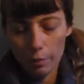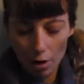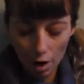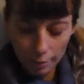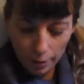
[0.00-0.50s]

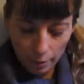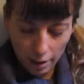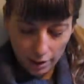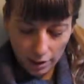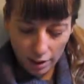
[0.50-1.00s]

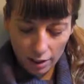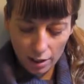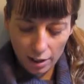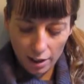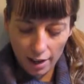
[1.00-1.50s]
optimizing
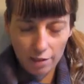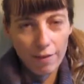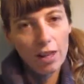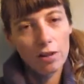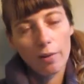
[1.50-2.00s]
and
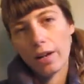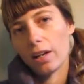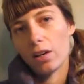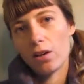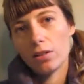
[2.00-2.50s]
evaluating.